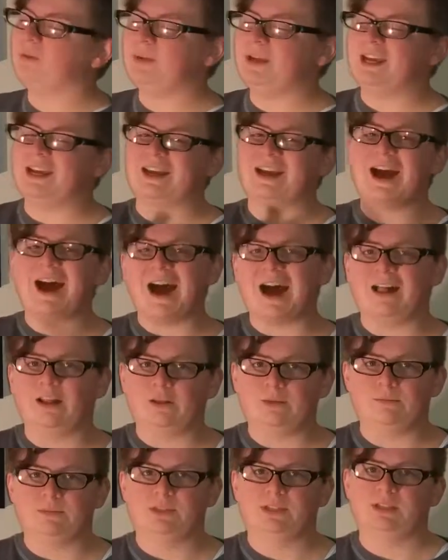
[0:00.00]
would be in
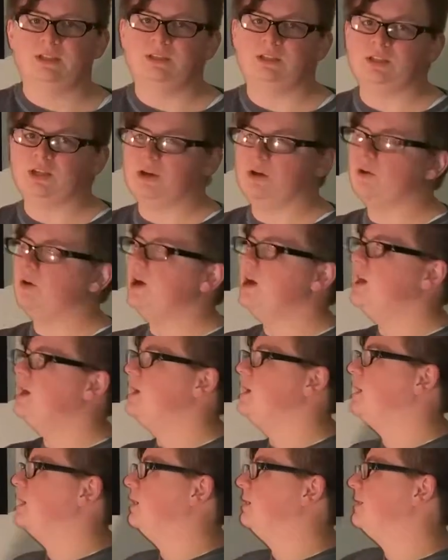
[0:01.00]
columns. So
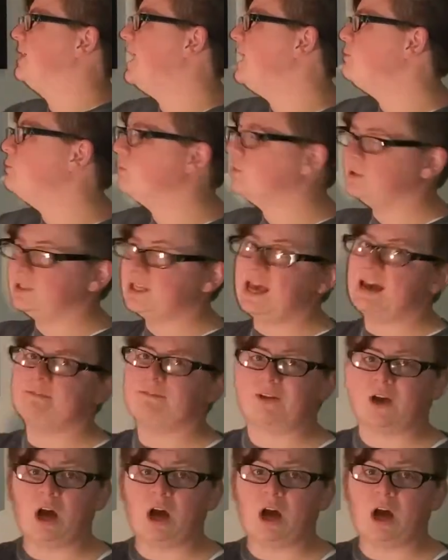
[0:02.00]
tables have